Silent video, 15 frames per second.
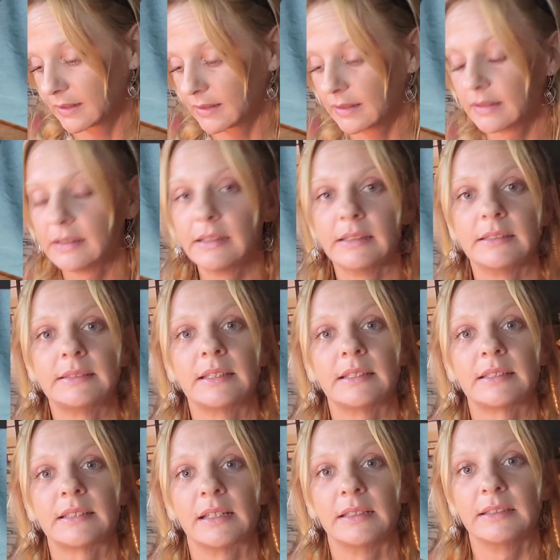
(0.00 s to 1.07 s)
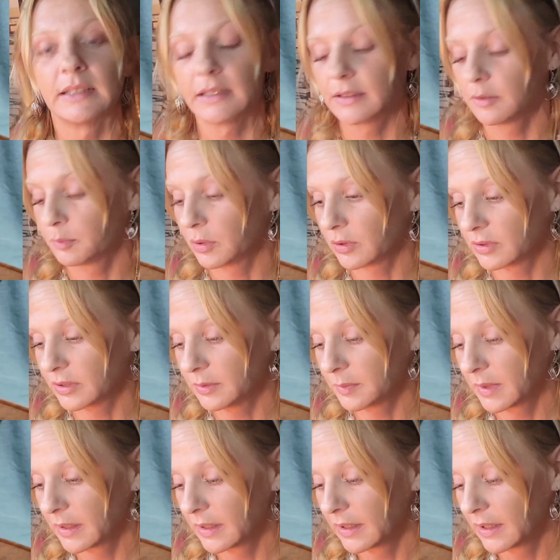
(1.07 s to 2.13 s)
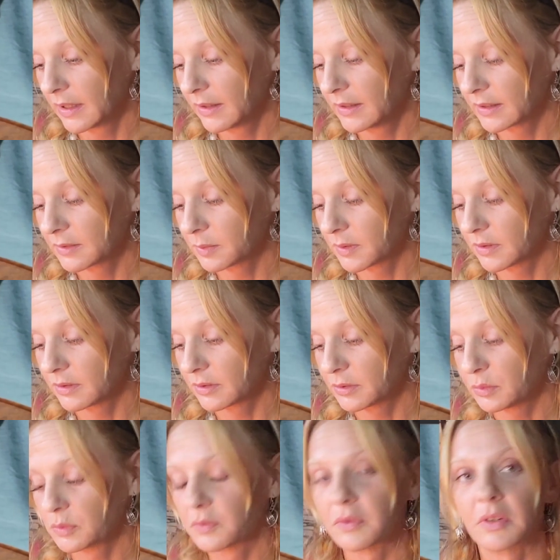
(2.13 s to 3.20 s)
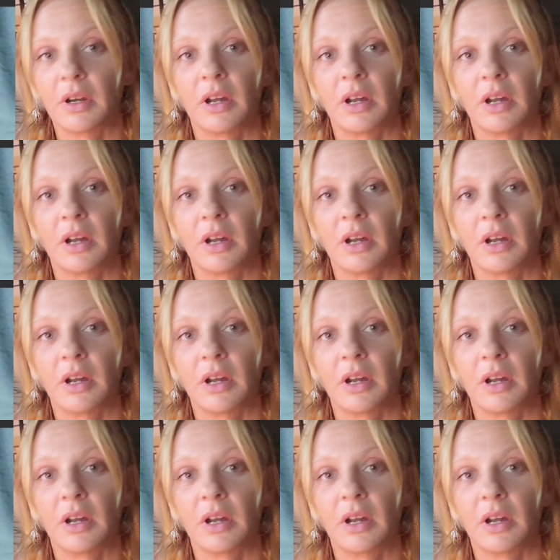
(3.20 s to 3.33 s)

and it is signed at the bottom. This one sold for